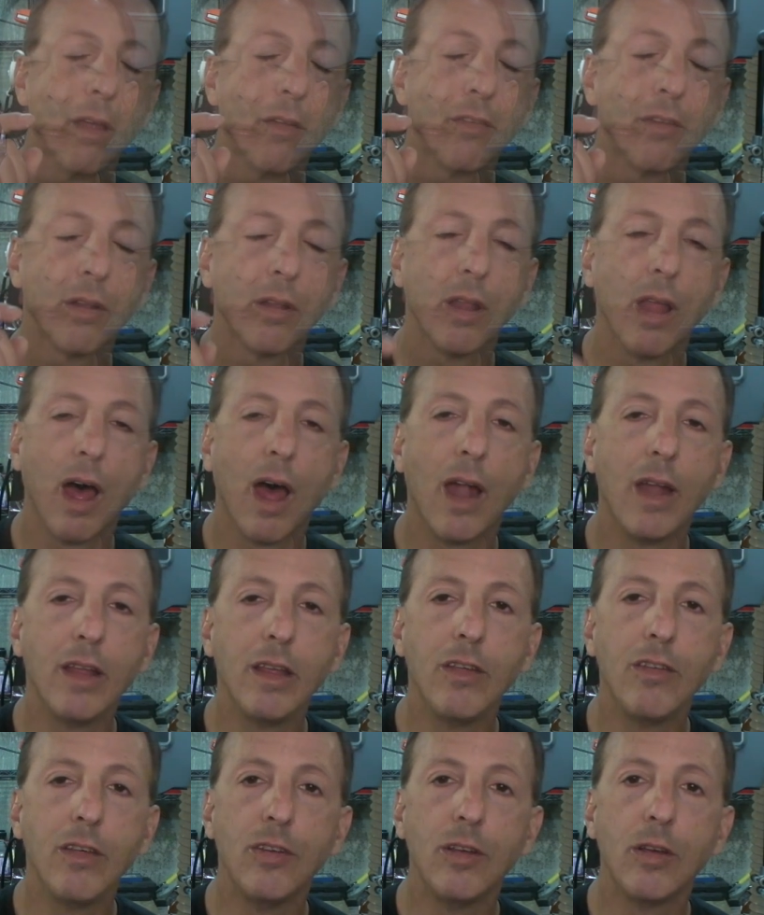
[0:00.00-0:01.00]
It's a lot
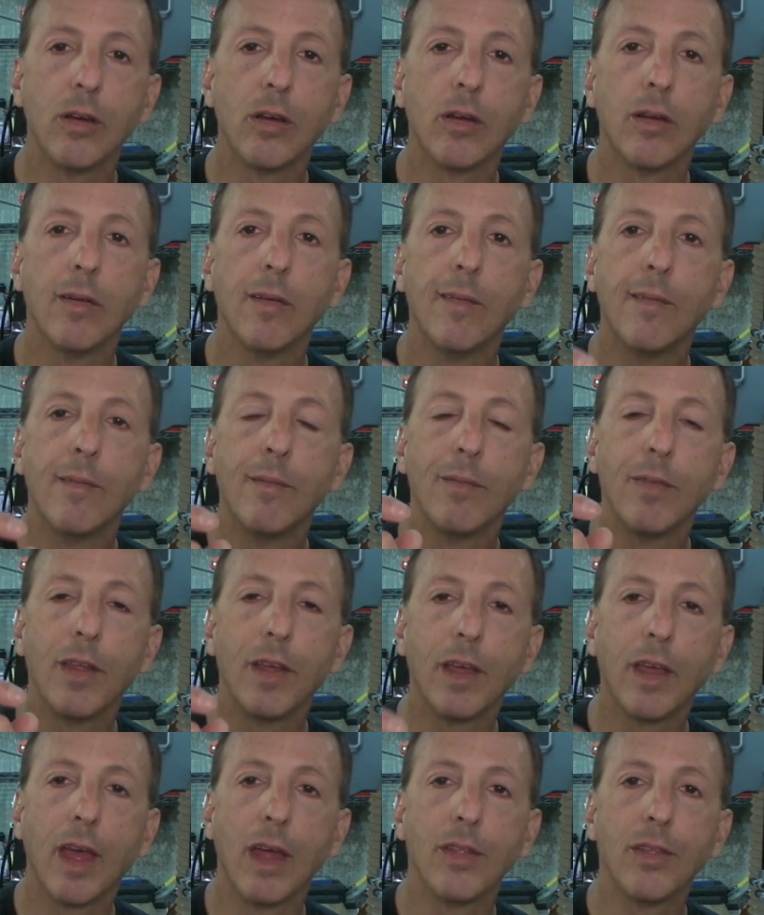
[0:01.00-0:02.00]
easier
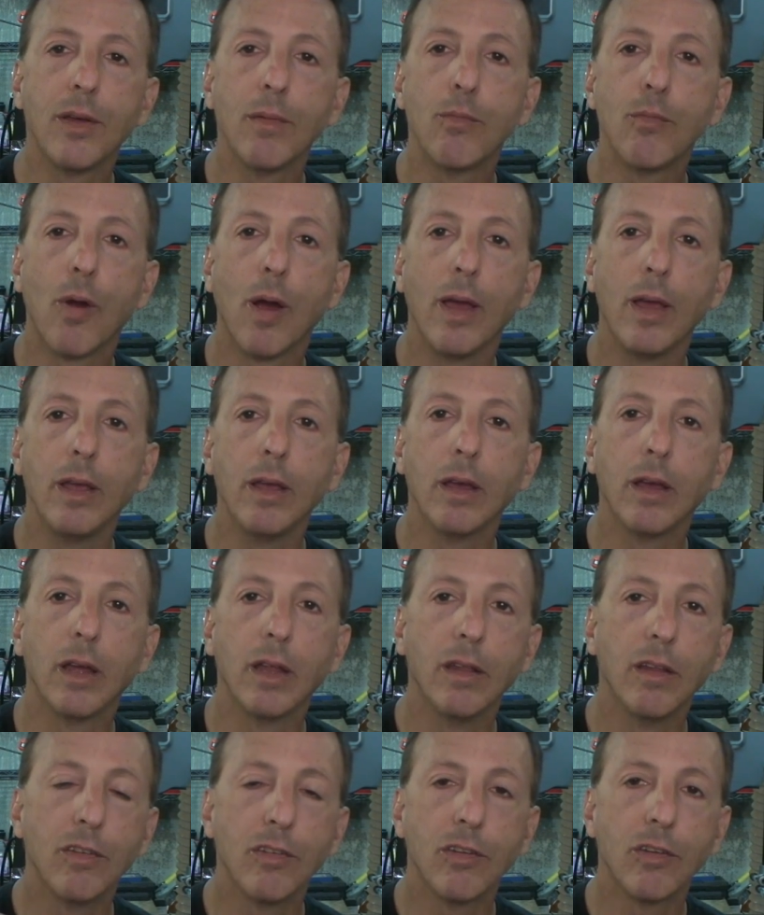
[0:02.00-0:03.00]
to get them right,
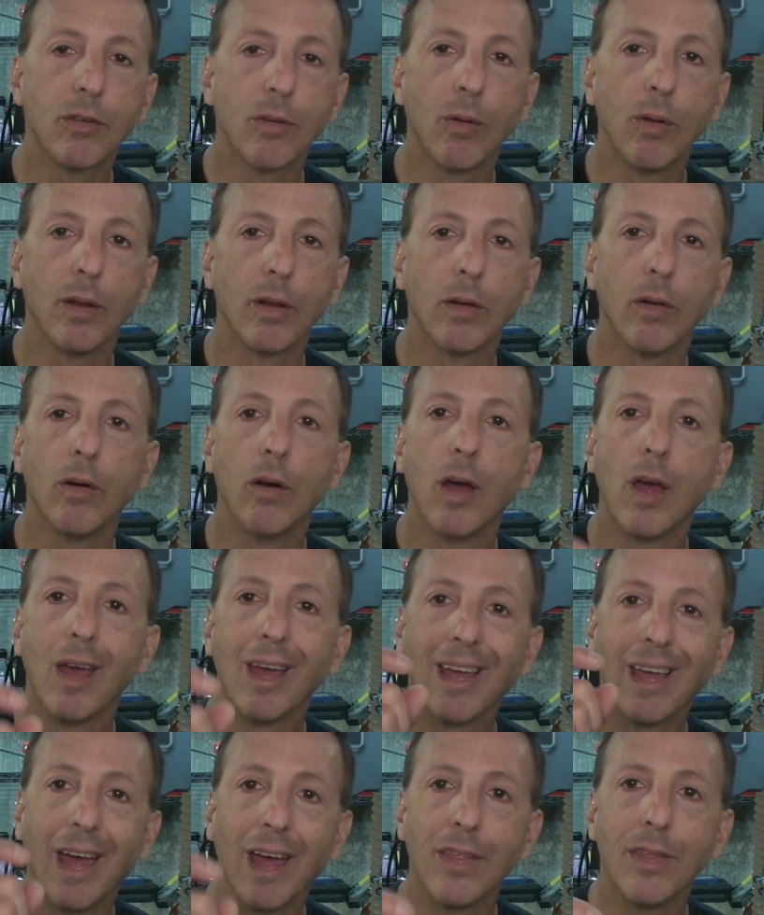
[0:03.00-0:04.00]
this is critical,
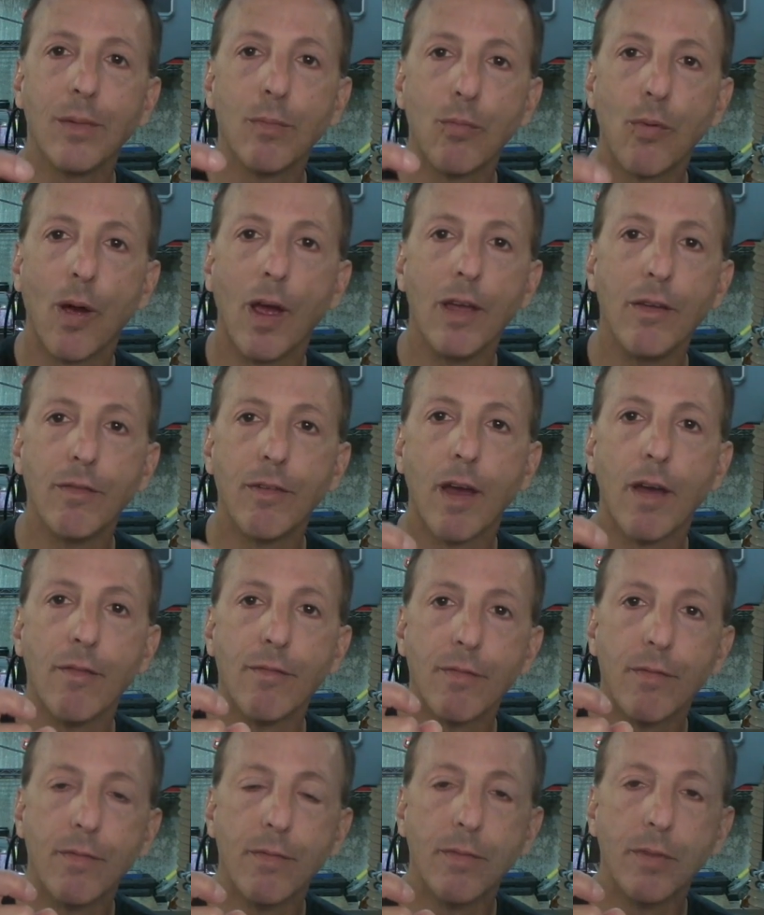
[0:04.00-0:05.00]
get them right
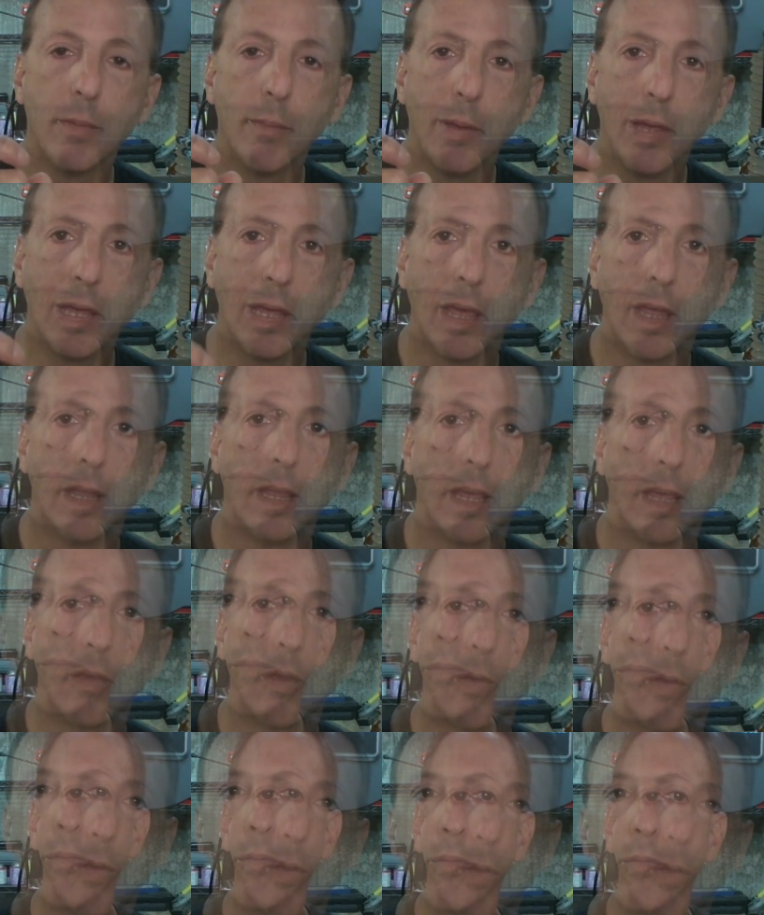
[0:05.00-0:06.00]
at the beginning.
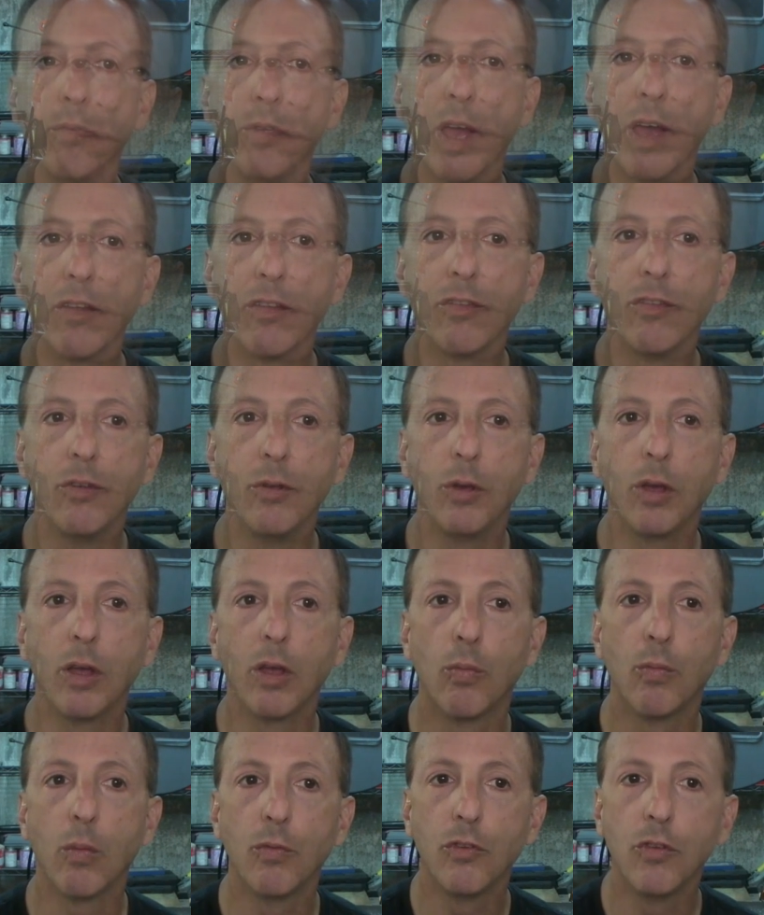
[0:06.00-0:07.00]
Yes, you
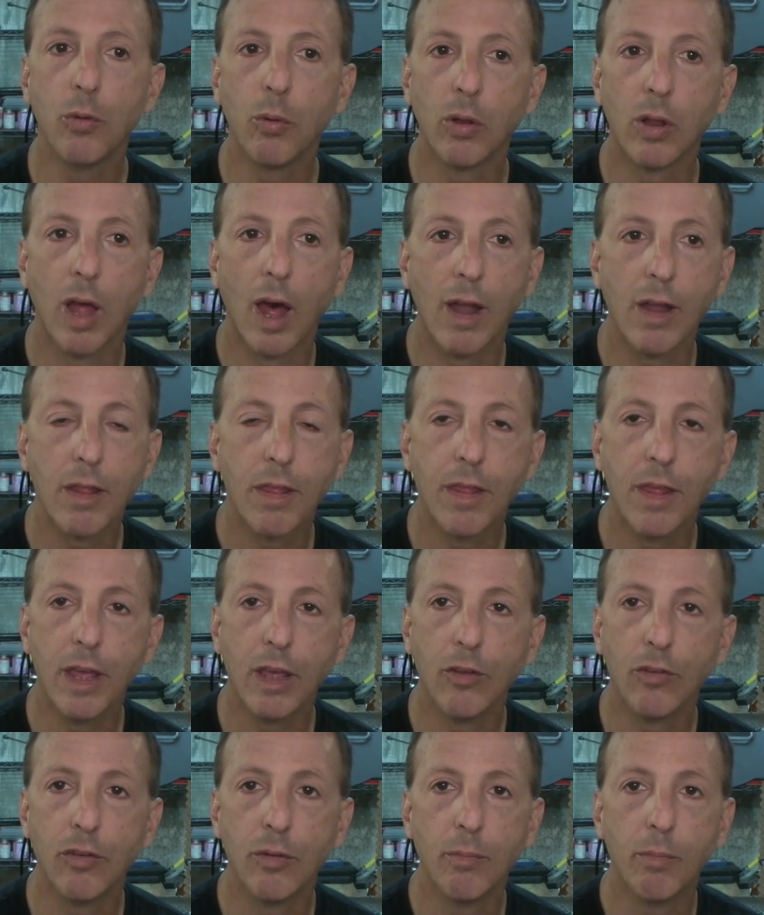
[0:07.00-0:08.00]
can do a lot of
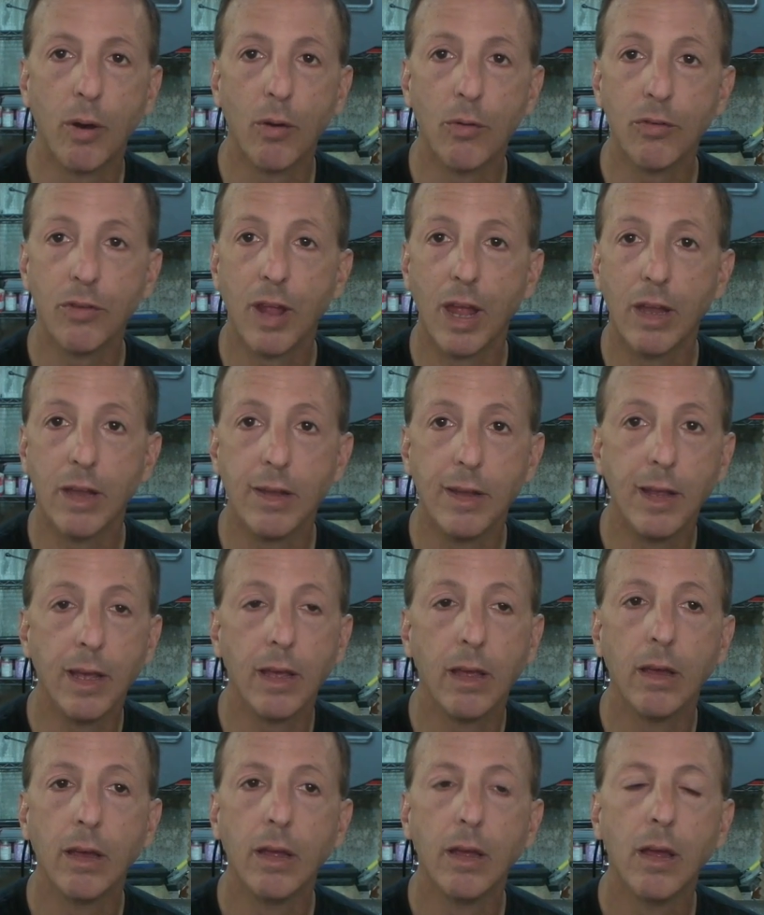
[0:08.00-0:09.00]
things in
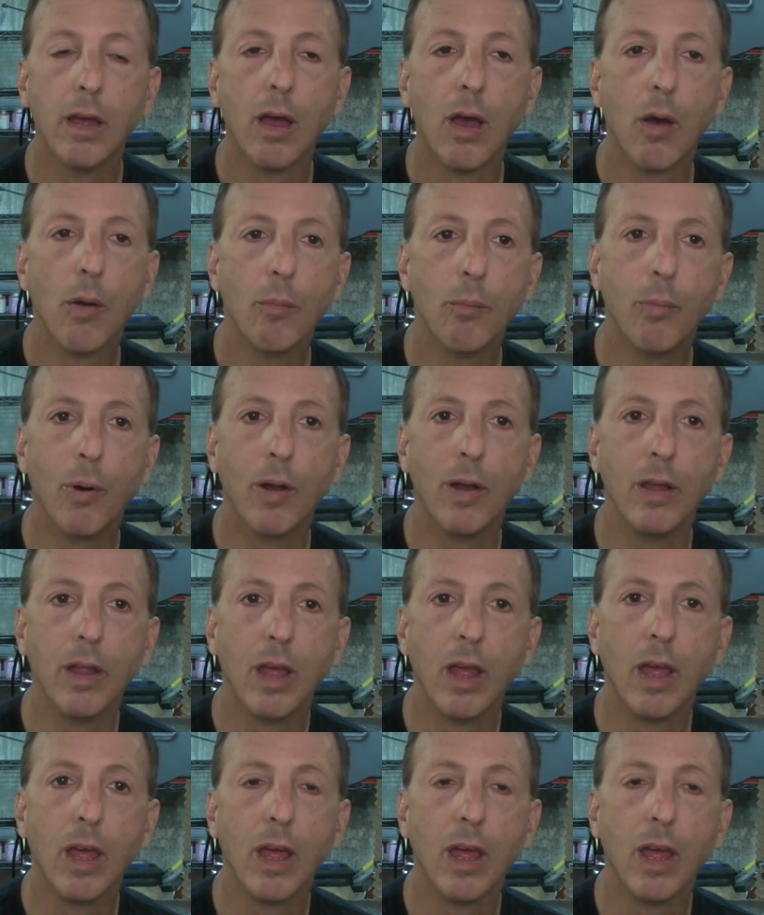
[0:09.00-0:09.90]
post-editing, but